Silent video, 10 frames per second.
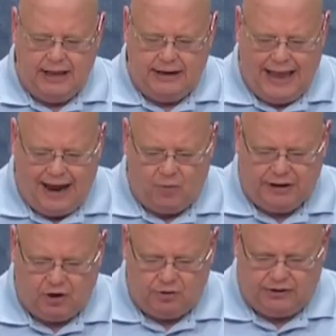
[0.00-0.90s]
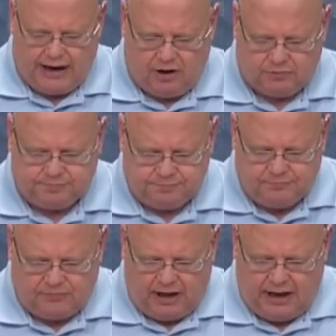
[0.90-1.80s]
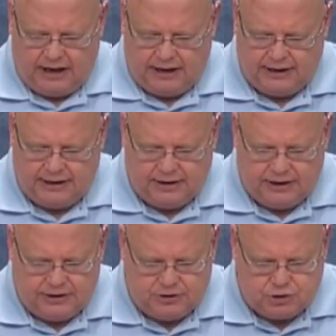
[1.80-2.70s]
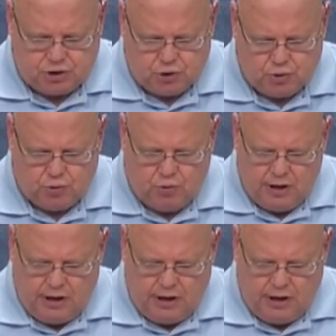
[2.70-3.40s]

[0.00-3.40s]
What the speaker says: Now we go down to